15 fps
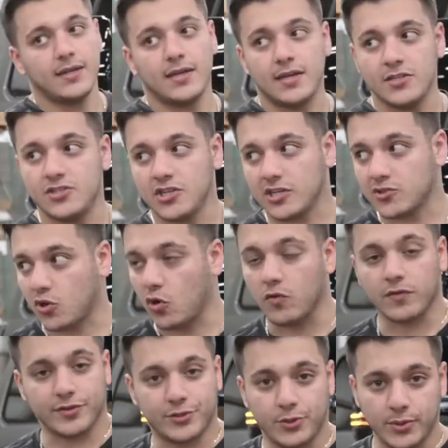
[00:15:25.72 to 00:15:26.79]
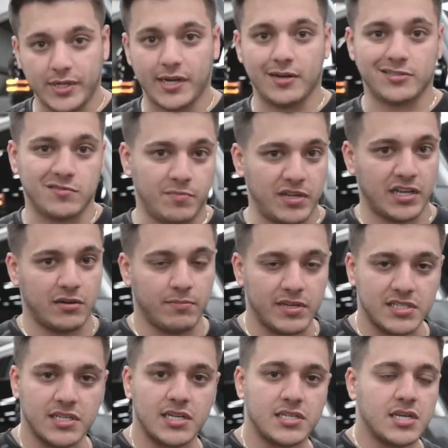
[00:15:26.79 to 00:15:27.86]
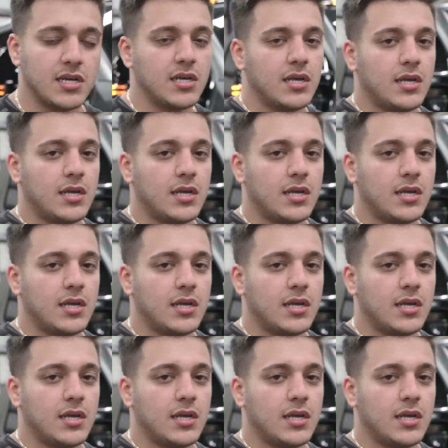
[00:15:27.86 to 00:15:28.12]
in just over 2 years of being in business.